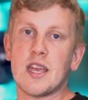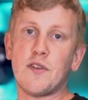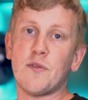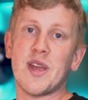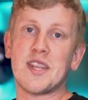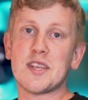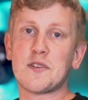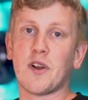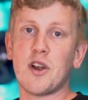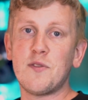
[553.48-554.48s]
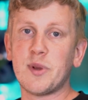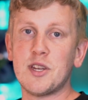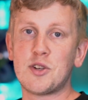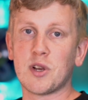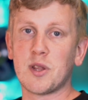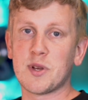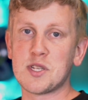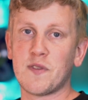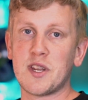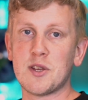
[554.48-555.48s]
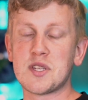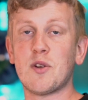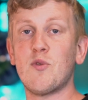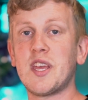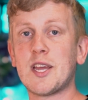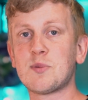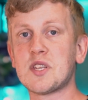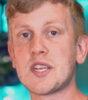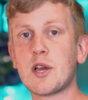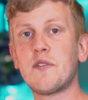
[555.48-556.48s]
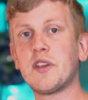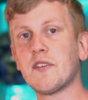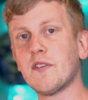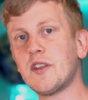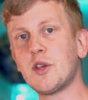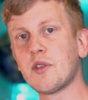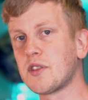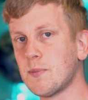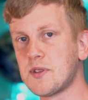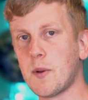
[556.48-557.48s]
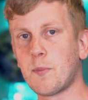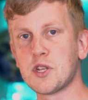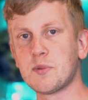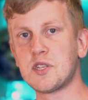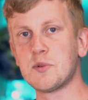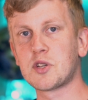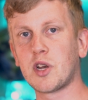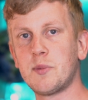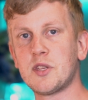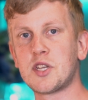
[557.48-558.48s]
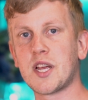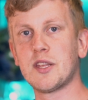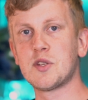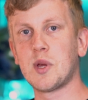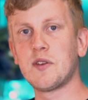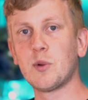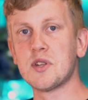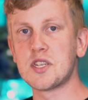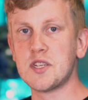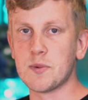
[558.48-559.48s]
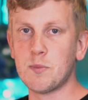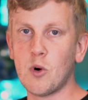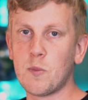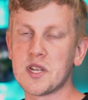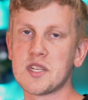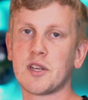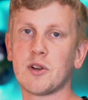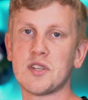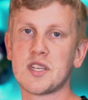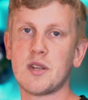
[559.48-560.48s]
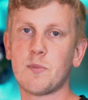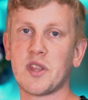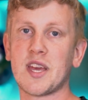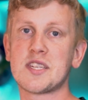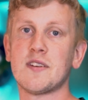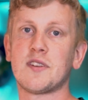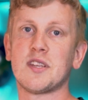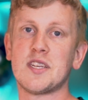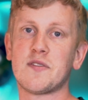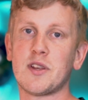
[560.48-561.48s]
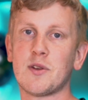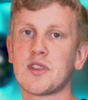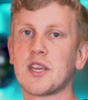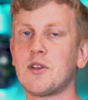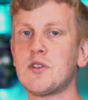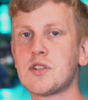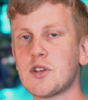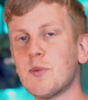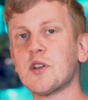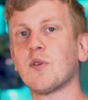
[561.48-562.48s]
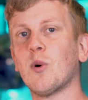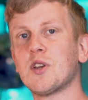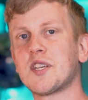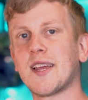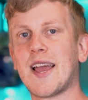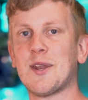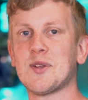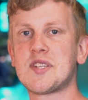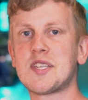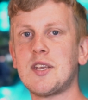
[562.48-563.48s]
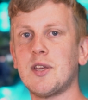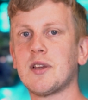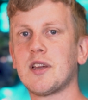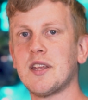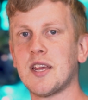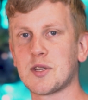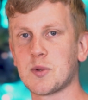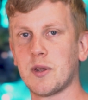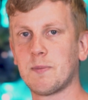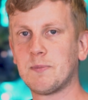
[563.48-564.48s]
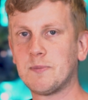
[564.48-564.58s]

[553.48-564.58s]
If you've made it this far and you've been enjoying the puzzle videos, then it really helps us out if you give the video a thumbs up, possibly subscribe to the channel as well if you want to see some more puzzling content. But that's it for today's video. Thank you so much for watching, and I'll see you in the next one.